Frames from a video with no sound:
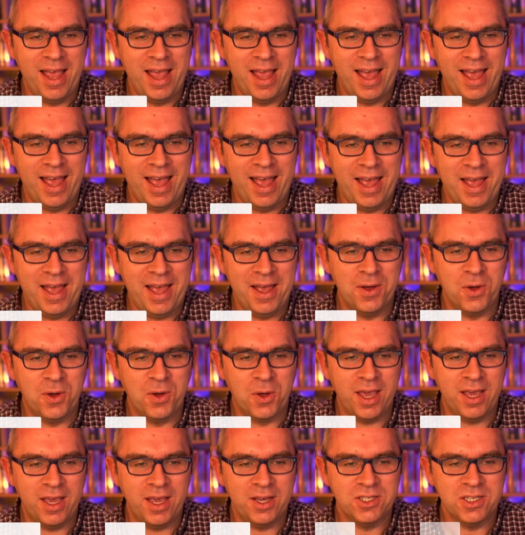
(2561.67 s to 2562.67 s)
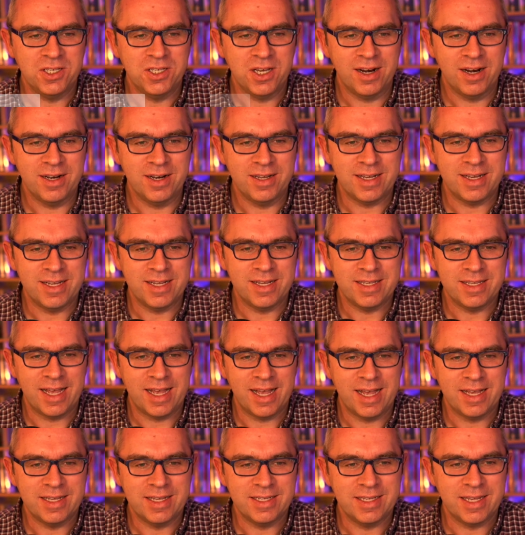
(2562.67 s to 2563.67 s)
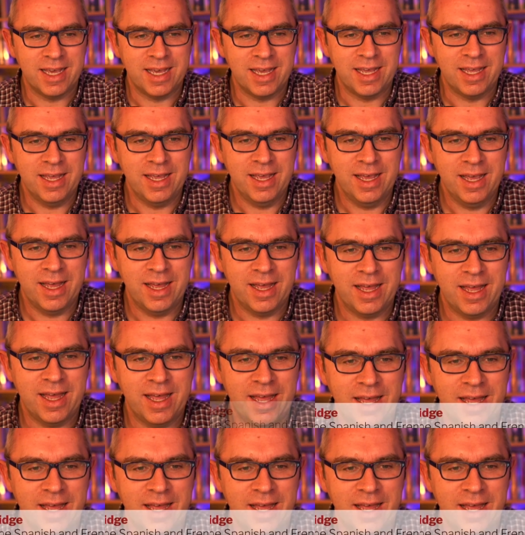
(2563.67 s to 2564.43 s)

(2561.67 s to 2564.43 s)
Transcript: Okay, Charlotte is asking,